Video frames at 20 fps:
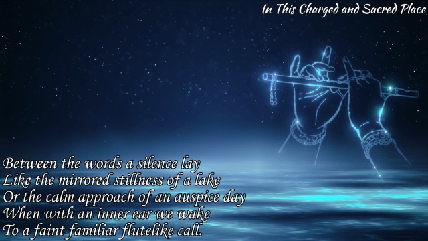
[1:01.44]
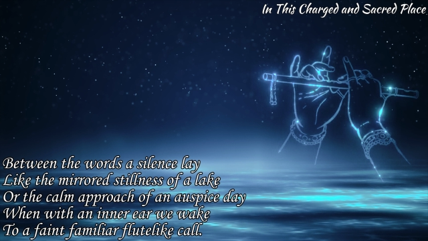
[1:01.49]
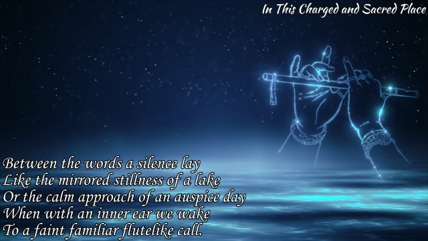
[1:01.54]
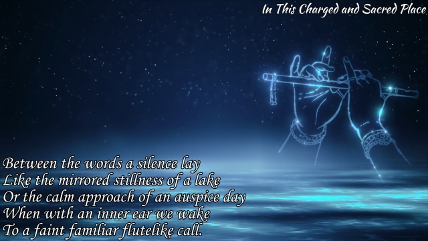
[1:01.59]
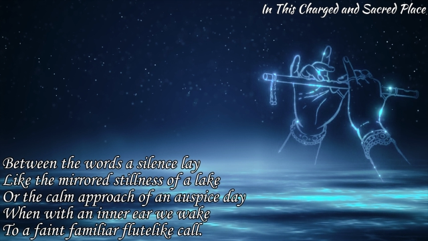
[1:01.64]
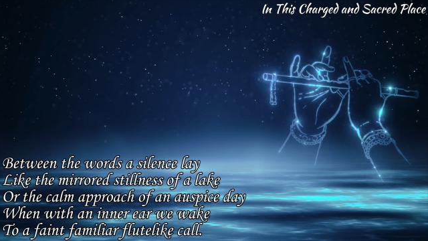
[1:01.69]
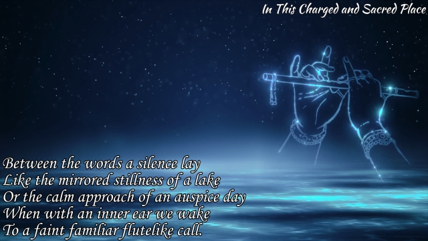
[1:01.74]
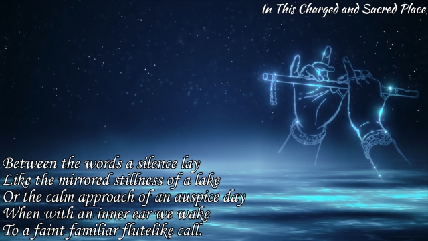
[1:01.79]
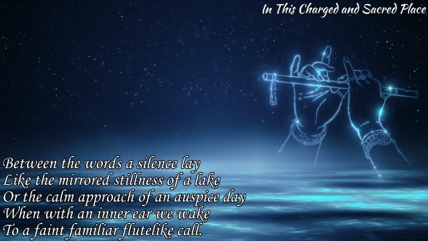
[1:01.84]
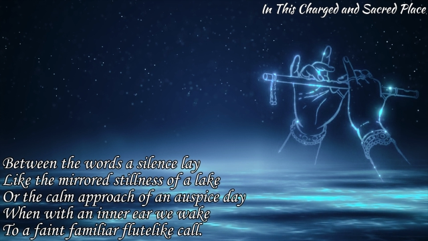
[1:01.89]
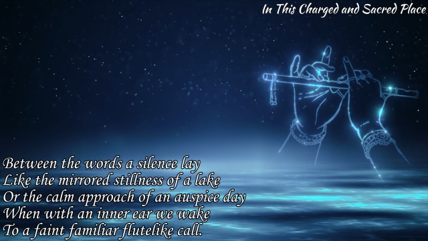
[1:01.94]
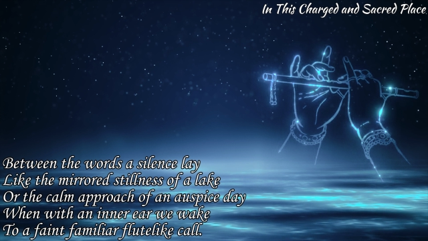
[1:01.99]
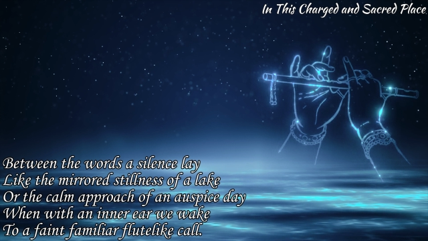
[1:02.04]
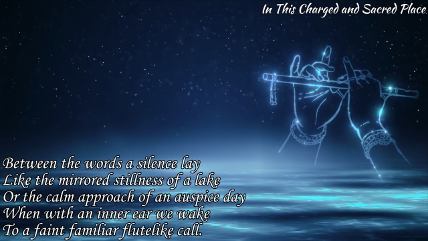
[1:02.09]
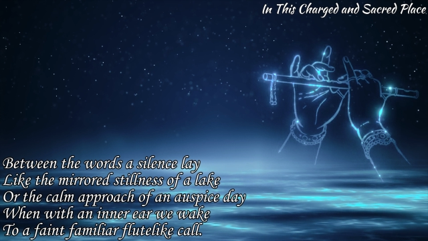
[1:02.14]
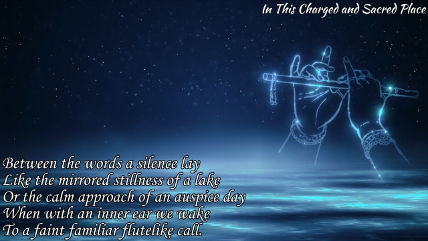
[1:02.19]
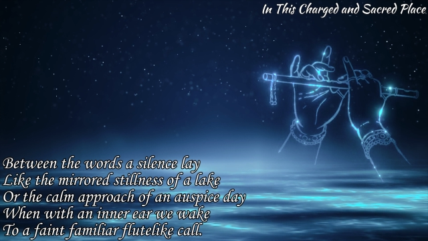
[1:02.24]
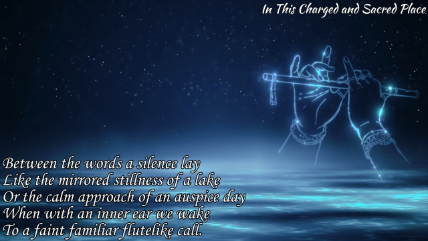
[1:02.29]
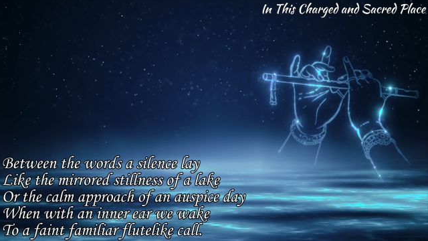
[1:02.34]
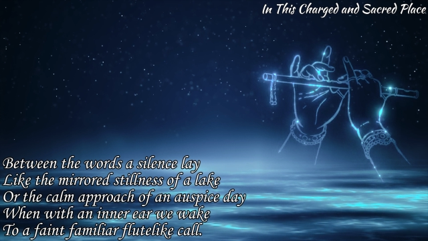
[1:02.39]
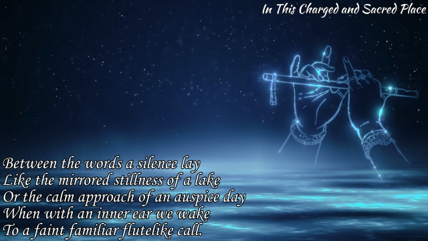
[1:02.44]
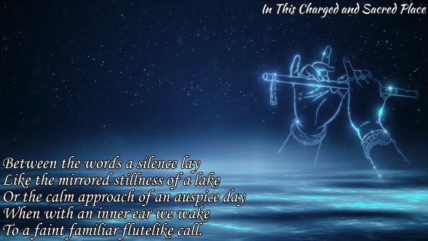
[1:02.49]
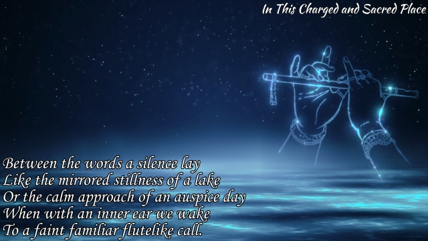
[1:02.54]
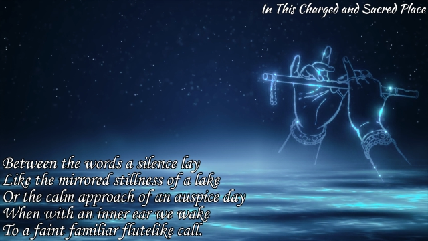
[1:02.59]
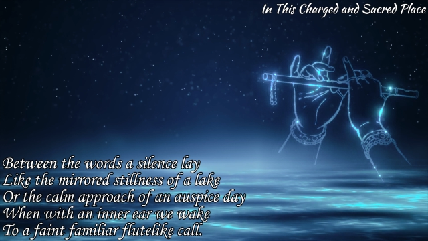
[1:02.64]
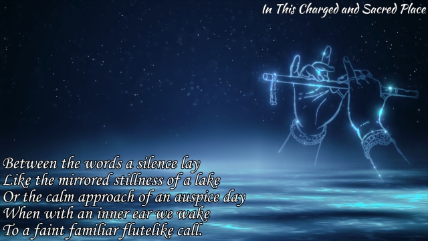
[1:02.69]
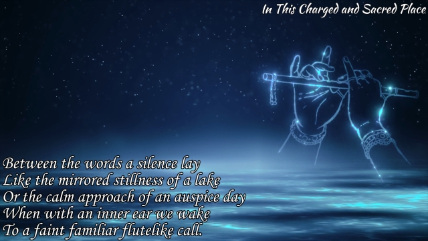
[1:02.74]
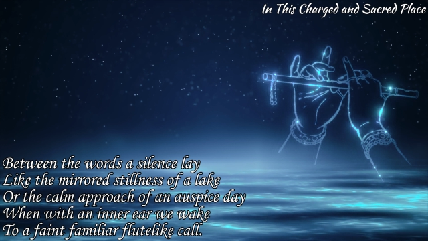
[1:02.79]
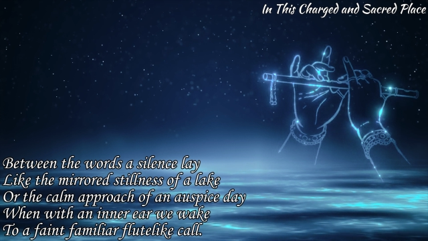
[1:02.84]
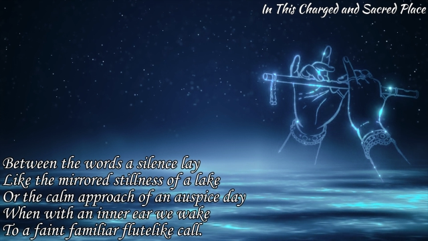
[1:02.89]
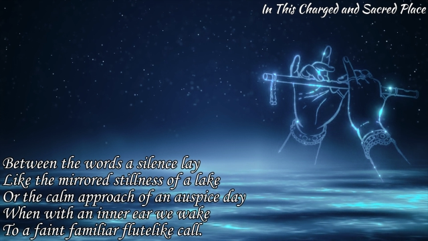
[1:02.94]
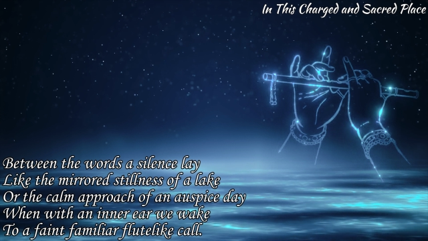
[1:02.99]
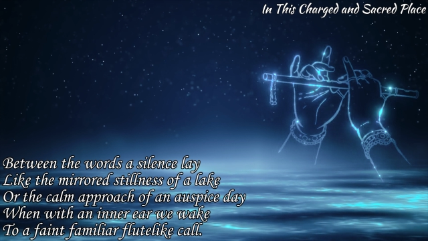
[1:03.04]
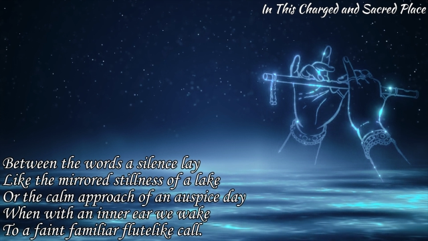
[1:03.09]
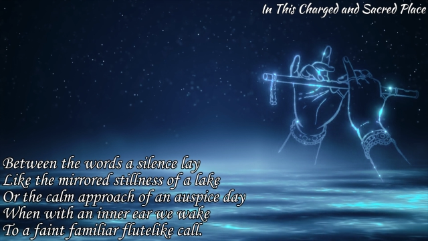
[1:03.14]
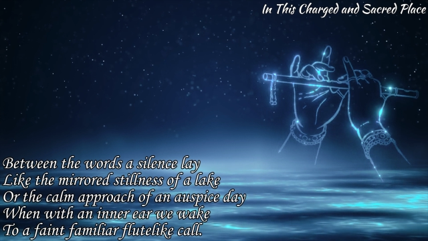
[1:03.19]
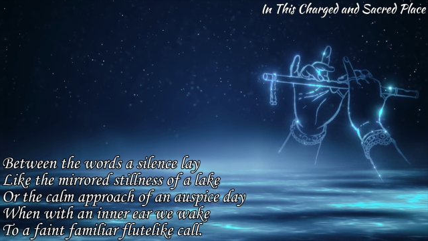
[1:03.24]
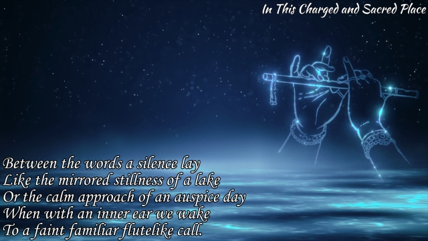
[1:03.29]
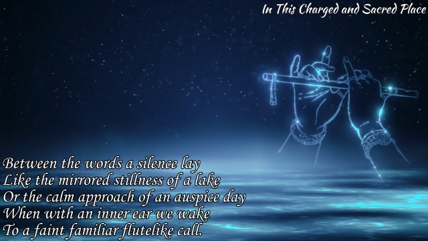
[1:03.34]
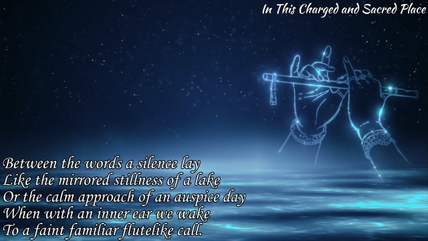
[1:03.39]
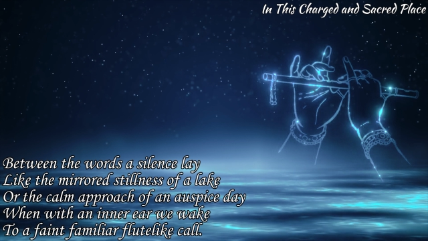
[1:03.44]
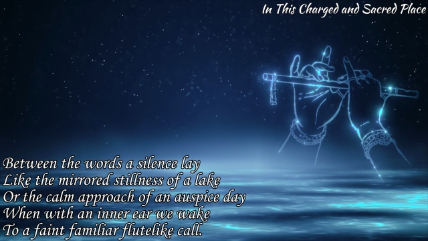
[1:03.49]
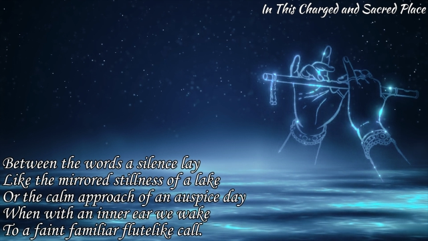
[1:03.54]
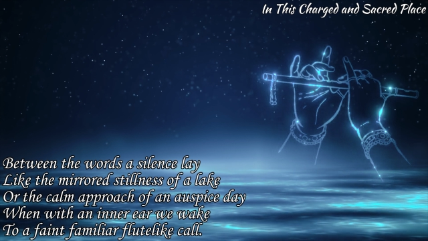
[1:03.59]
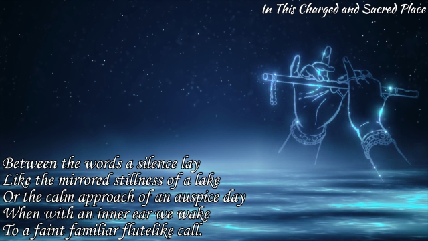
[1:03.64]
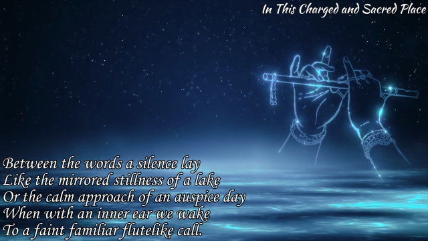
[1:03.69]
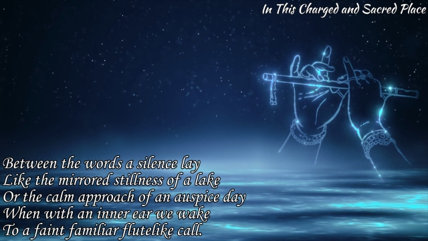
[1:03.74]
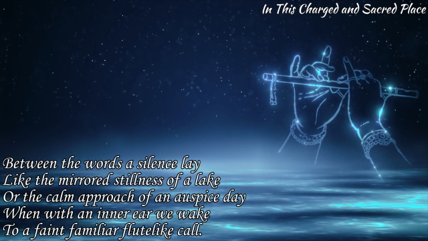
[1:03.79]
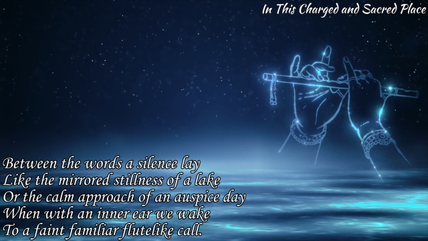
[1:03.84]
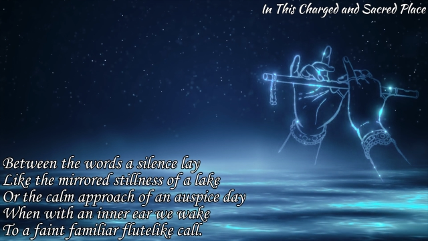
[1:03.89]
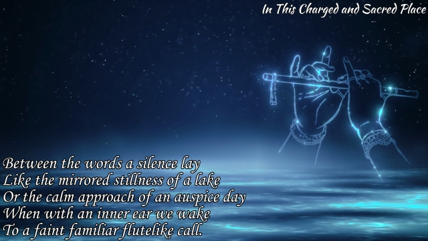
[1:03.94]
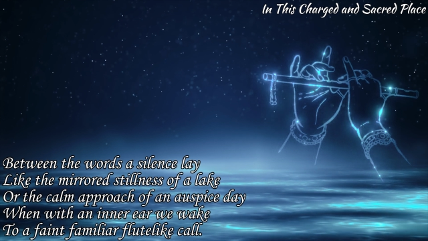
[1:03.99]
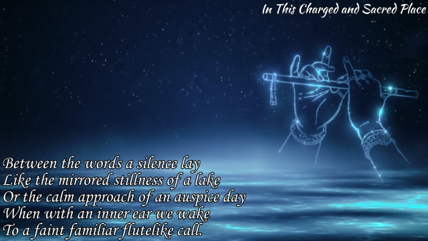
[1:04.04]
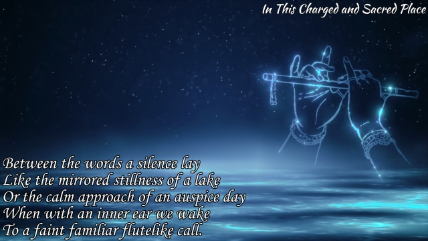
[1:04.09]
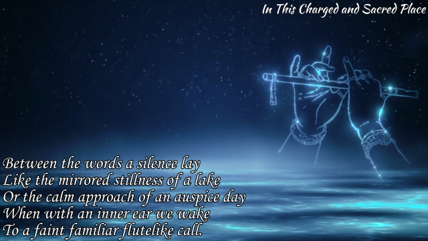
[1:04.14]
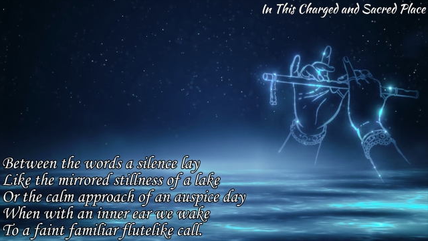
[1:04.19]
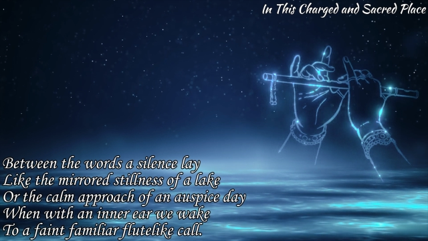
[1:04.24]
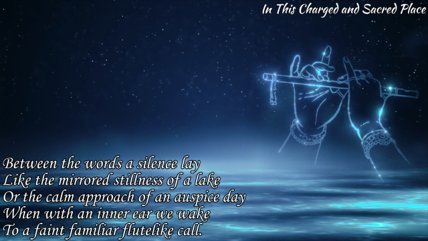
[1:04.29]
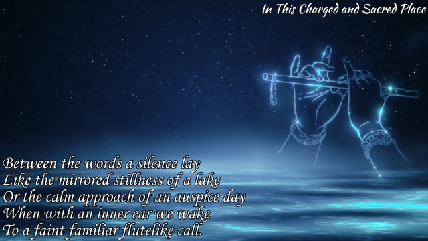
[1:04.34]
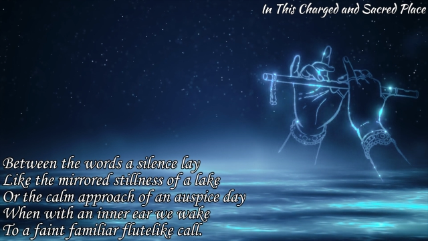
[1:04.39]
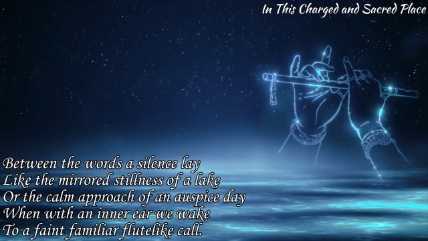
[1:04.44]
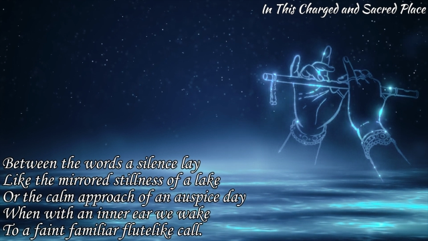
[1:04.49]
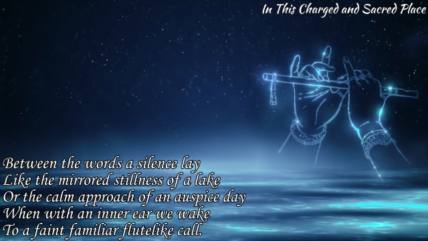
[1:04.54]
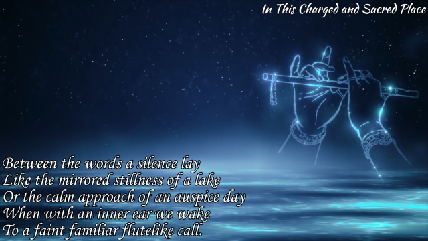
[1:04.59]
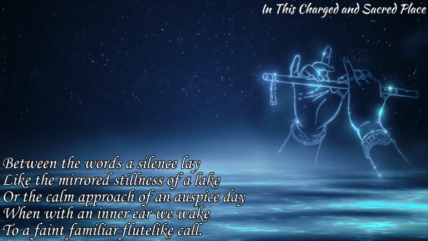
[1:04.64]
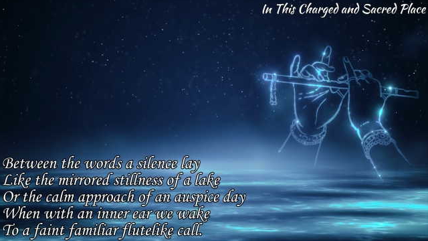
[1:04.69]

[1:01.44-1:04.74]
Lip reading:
(no speaker visible)